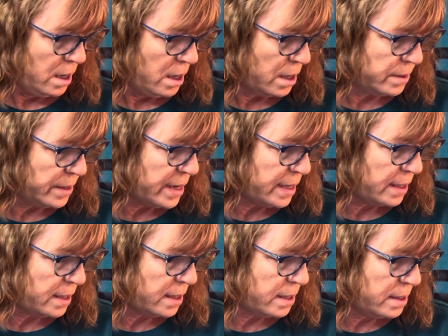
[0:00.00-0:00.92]
All right,
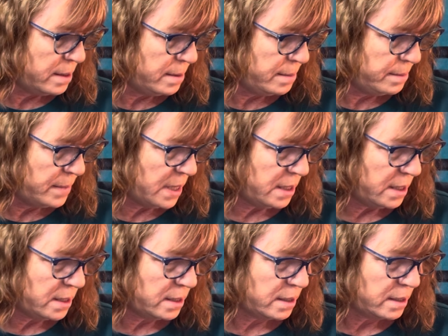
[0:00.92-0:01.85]
um,
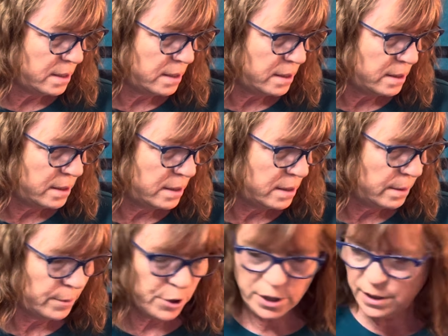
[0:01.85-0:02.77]

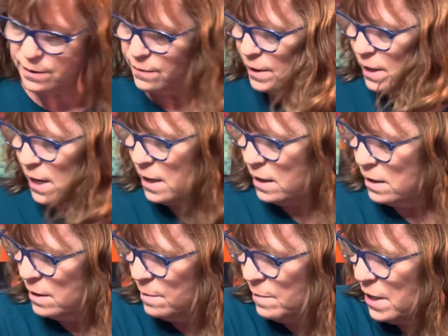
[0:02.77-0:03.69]
I'm trying to figure out how to
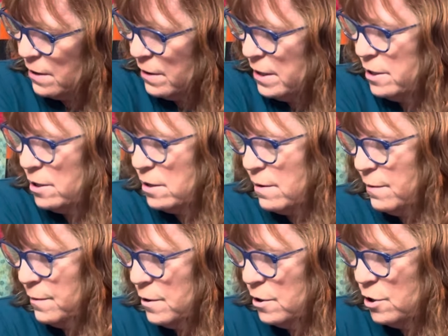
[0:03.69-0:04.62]
unbury
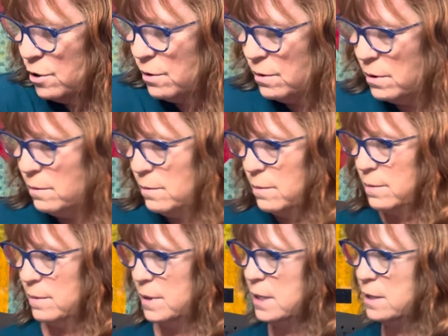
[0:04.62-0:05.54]
stuff to show you
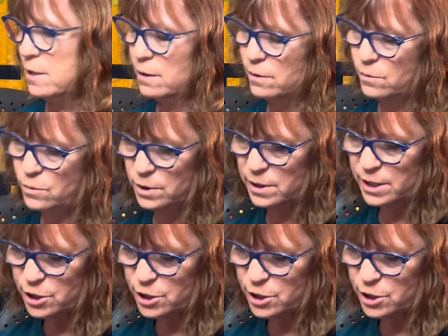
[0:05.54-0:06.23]
things in the wear.